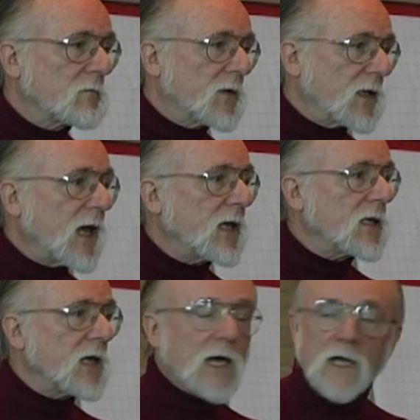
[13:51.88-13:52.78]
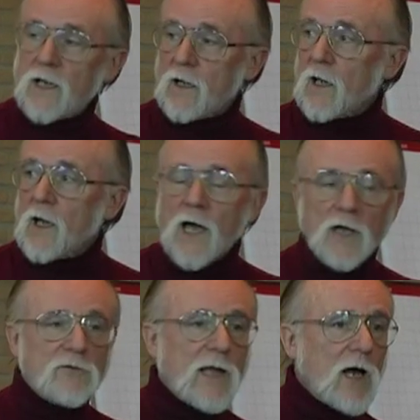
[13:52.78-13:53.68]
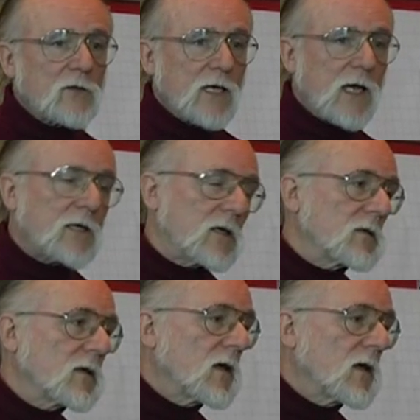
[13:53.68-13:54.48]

but AEA has now taken